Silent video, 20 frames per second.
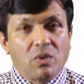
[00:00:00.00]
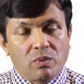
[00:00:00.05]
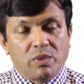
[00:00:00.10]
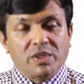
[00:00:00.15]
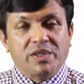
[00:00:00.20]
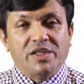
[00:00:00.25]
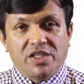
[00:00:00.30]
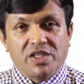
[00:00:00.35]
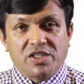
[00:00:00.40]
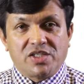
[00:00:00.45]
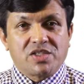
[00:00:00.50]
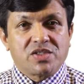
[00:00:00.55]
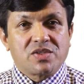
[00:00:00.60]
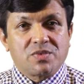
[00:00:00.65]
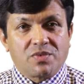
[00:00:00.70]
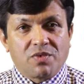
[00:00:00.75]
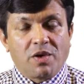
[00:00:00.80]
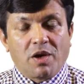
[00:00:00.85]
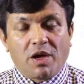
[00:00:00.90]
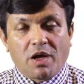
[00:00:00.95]
with
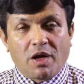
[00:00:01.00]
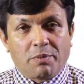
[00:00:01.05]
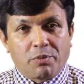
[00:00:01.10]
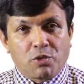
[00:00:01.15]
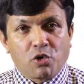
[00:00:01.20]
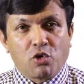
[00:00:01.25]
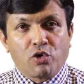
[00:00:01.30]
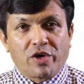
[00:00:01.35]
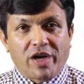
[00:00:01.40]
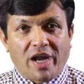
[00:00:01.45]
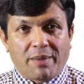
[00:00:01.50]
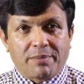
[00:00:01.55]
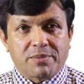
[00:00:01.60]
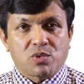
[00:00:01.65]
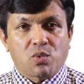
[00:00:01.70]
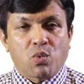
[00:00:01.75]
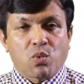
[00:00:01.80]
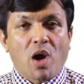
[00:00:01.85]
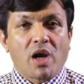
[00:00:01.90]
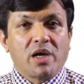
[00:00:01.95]
these
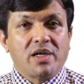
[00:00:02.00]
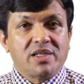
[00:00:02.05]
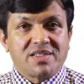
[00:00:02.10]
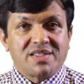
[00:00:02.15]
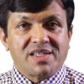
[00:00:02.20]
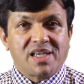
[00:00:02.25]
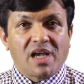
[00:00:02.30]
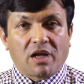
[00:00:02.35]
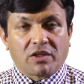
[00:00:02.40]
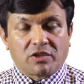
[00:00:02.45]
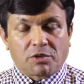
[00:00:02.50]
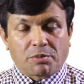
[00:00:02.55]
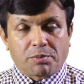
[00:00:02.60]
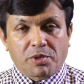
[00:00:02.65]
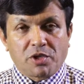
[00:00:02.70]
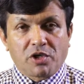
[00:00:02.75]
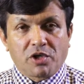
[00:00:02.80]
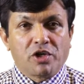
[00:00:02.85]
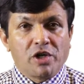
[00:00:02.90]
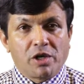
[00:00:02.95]
programs. One is the
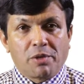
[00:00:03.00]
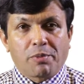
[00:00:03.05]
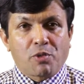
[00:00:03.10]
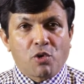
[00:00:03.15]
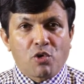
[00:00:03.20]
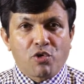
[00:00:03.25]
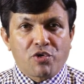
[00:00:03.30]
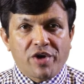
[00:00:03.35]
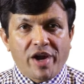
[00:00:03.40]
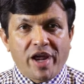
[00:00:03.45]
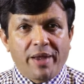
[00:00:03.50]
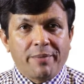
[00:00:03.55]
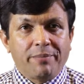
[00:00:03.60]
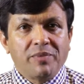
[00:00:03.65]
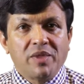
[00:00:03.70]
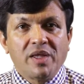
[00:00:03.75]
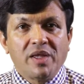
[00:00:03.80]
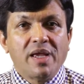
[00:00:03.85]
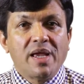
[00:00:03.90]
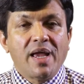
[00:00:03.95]
entrepreneurial program,
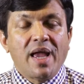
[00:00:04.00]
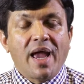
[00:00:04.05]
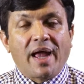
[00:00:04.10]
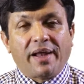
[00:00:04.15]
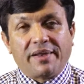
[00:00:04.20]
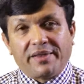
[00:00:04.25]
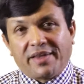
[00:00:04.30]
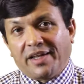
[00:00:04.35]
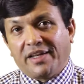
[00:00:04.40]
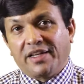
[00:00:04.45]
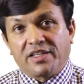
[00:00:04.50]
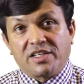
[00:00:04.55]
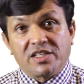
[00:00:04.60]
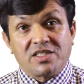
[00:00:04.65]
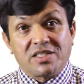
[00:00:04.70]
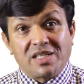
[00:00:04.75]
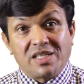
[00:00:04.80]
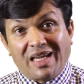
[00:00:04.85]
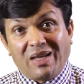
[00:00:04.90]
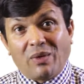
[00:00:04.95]
and then it
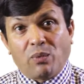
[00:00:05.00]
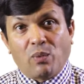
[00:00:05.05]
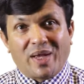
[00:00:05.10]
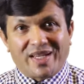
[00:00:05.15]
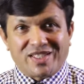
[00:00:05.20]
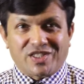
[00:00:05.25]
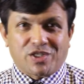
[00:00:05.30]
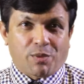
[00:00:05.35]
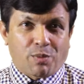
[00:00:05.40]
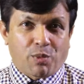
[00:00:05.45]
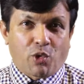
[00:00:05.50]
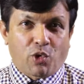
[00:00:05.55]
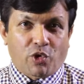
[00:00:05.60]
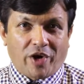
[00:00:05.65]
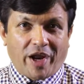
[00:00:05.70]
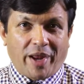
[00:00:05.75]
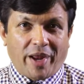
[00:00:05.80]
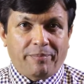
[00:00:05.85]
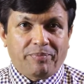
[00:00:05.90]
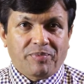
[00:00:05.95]
is the investor
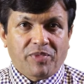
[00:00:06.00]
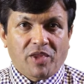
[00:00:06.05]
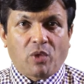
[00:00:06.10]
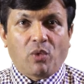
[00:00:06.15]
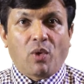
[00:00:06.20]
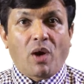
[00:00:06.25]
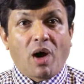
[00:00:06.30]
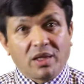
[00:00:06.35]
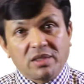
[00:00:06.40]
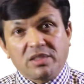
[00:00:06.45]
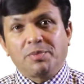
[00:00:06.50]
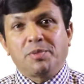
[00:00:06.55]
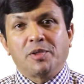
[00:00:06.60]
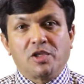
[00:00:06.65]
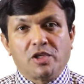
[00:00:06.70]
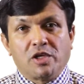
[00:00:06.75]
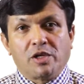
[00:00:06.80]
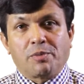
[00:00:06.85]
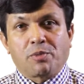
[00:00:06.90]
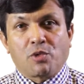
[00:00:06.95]
program. Now,
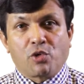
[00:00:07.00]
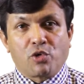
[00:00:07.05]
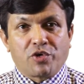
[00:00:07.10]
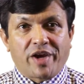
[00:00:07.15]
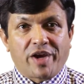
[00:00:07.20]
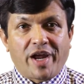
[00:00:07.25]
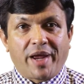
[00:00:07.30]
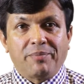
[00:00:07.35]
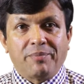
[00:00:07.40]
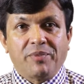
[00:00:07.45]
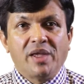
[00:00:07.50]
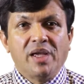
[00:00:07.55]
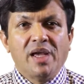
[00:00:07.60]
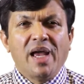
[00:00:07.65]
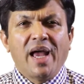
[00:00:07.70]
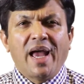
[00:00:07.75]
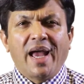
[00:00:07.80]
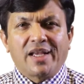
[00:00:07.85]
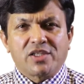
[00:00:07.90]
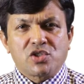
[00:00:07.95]
entrepreneurial program
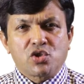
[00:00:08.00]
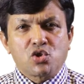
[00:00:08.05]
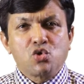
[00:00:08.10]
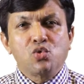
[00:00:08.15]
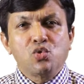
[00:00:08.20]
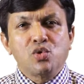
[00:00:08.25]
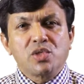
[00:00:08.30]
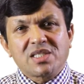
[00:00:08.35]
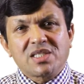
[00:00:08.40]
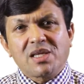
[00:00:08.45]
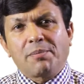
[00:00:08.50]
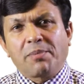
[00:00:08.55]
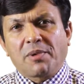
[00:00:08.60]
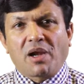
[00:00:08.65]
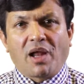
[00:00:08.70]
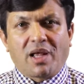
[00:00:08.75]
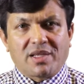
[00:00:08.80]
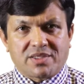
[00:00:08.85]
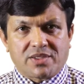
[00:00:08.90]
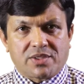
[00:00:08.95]
has two
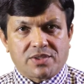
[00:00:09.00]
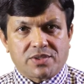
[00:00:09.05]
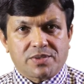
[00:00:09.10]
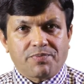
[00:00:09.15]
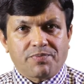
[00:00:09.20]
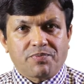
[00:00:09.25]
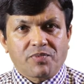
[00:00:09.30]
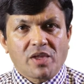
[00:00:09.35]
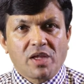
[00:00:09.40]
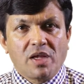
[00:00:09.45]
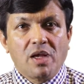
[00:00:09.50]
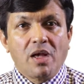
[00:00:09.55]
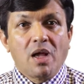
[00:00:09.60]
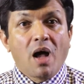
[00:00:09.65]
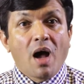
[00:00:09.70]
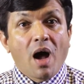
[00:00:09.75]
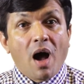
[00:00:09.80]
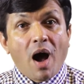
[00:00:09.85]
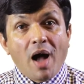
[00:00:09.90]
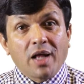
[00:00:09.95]
subclasses:
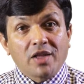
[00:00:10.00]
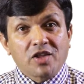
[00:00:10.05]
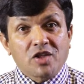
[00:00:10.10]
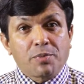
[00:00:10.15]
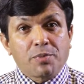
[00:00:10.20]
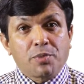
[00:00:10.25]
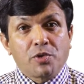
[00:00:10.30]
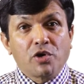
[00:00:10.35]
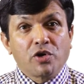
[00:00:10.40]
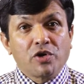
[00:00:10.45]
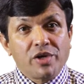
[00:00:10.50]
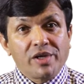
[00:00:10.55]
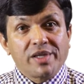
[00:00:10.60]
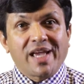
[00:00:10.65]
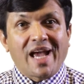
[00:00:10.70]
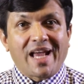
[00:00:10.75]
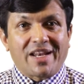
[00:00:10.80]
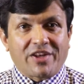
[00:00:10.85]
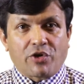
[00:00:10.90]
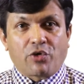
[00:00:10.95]
entrepreneurial
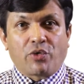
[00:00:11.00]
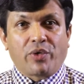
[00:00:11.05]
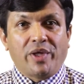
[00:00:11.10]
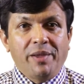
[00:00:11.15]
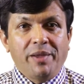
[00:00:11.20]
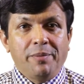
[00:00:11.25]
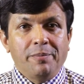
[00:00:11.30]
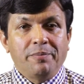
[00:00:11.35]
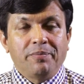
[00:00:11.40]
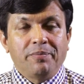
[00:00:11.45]
category